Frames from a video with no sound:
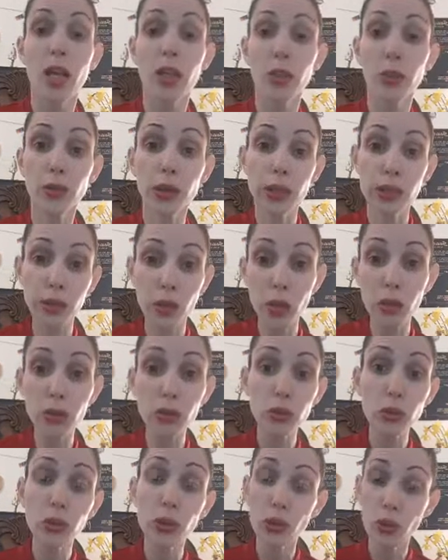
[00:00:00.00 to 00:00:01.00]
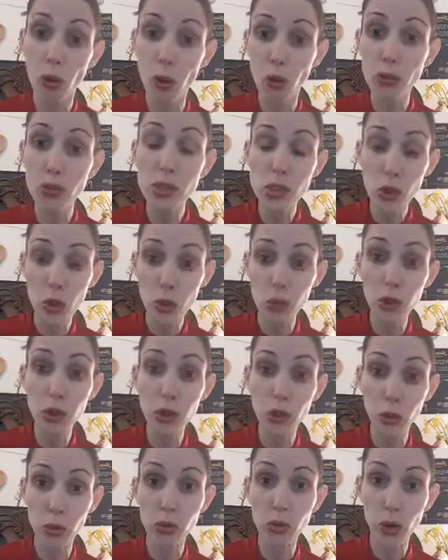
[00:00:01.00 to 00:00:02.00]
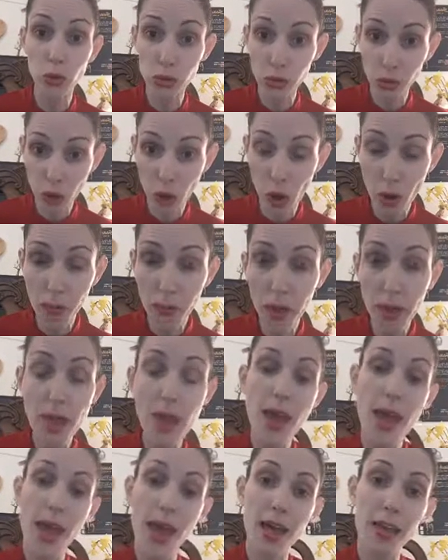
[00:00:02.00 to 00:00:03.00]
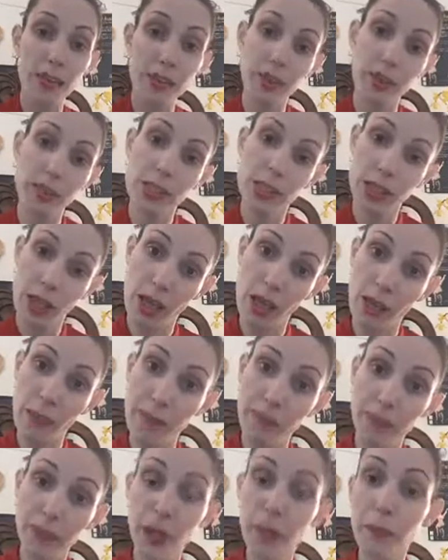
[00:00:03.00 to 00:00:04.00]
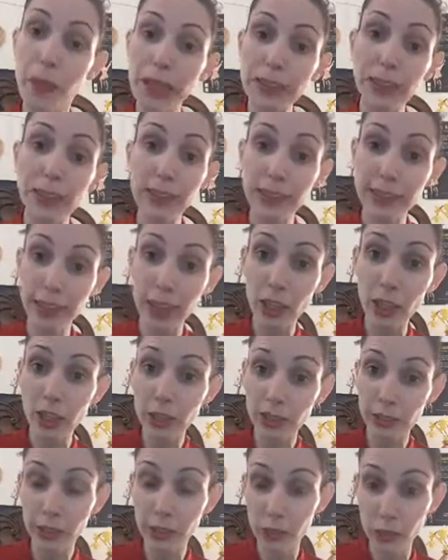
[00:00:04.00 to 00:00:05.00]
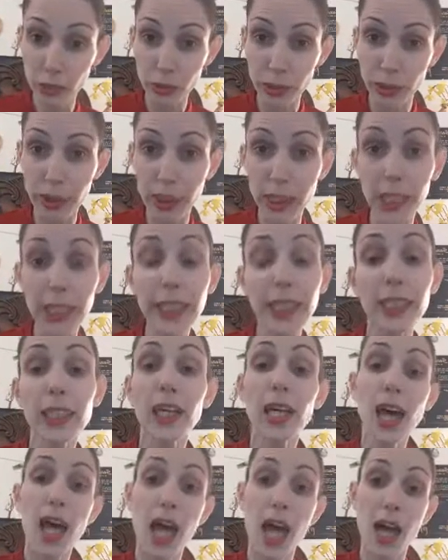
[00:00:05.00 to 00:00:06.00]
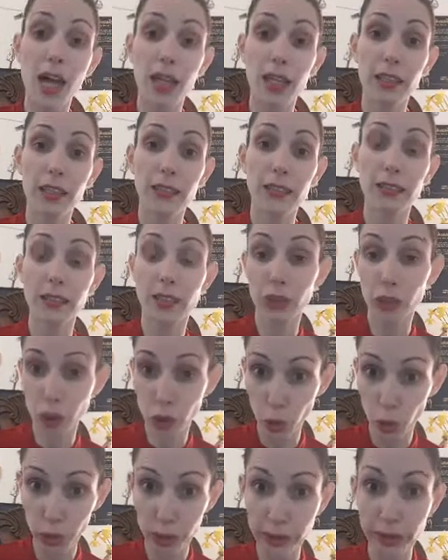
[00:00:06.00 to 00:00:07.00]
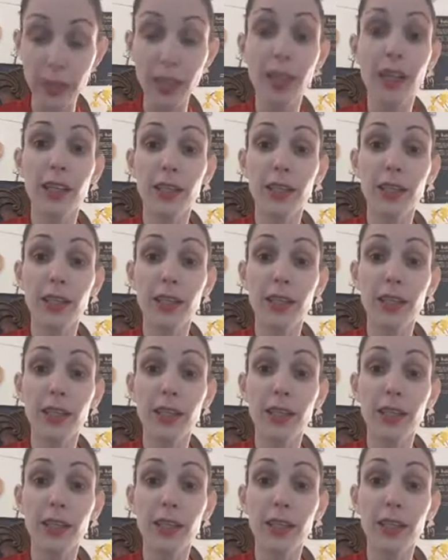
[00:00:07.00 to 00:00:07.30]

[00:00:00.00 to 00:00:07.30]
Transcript: you can go to yourownsoloshow.com and there's a button there that you can click and join.